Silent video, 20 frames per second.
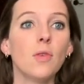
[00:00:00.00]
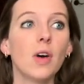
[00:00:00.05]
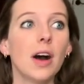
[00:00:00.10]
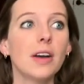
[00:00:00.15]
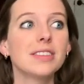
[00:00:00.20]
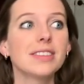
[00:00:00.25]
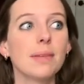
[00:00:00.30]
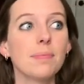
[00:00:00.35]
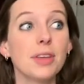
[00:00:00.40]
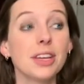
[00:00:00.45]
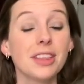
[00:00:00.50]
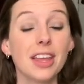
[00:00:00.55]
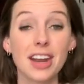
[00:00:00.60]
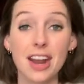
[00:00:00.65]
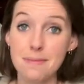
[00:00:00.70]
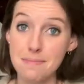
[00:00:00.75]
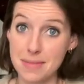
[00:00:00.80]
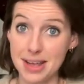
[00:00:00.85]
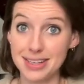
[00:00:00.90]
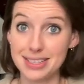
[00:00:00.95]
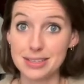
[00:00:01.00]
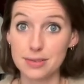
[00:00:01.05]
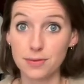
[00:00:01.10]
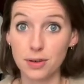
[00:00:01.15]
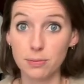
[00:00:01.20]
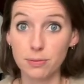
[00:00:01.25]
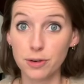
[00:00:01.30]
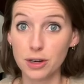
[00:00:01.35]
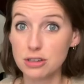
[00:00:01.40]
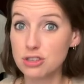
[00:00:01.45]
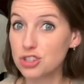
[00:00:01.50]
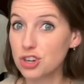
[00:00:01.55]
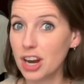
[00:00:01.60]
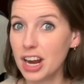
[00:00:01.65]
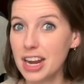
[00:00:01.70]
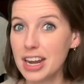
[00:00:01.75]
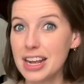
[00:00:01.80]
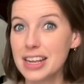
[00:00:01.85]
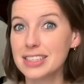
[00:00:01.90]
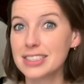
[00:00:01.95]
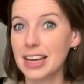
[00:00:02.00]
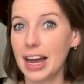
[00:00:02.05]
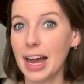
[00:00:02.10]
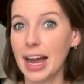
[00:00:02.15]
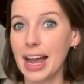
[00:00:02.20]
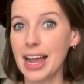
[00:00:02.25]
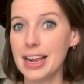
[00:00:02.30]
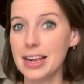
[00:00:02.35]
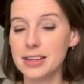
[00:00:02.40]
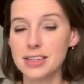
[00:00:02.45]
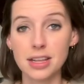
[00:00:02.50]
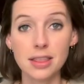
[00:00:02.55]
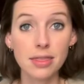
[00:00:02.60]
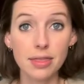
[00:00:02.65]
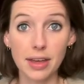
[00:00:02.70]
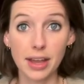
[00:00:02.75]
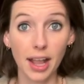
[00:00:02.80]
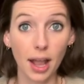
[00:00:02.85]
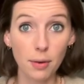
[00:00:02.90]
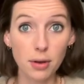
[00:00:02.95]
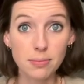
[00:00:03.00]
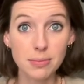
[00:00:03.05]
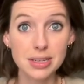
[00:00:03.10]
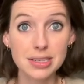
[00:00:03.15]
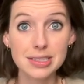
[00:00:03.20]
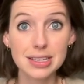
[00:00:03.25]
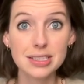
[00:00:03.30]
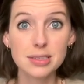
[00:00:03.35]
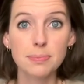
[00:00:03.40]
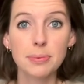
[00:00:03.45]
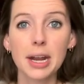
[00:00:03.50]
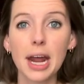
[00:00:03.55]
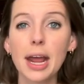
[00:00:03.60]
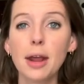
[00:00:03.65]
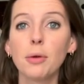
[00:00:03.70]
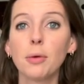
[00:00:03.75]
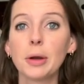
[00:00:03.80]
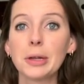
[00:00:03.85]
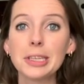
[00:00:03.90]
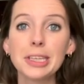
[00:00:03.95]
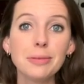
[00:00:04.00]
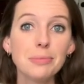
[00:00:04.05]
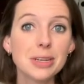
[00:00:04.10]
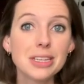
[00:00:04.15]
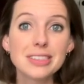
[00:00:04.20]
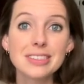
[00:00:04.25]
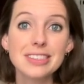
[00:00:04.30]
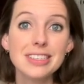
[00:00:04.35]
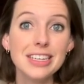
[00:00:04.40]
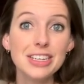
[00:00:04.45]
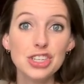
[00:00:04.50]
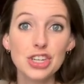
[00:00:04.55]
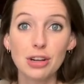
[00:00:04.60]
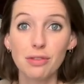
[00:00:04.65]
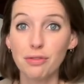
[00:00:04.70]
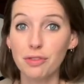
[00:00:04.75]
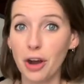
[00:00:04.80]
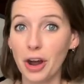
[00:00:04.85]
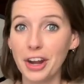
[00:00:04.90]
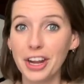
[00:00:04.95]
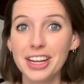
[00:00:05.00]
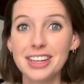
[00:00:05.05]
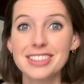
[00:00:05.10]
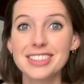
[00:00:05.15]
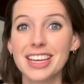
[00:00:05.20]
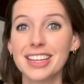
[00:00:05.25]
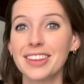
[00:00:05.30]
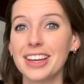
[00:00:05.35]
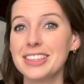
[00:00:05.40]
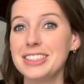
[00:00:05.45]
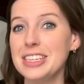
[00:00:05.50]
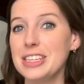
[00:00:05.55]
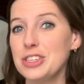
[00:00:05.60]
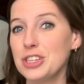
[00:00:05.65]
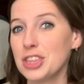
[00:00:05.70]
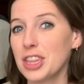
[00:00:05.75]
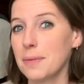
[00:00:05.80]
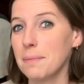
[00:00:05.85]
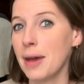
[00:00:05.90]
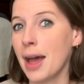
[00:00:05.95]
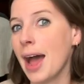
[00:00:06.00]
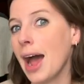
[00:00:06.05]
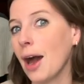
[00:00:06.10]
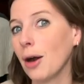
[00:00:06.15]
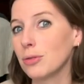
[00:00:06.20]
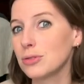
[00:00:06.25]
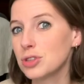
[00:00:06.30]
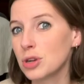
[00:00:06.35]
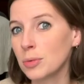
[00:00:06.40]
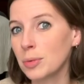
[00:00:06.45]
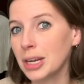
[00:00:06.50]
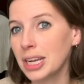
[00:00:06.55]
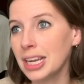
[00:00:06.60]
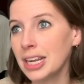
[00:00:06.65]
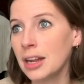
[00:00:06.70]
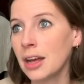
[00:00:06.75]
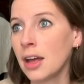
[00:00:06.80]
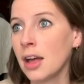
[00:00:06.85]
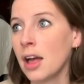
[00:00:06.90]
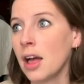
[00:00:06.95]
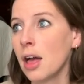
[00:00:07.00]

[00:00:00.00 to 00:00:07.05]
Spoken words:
Something that I missed from first grade is I didn't think I would miss this, but I really miss teaching phonics and like teaching them how to read.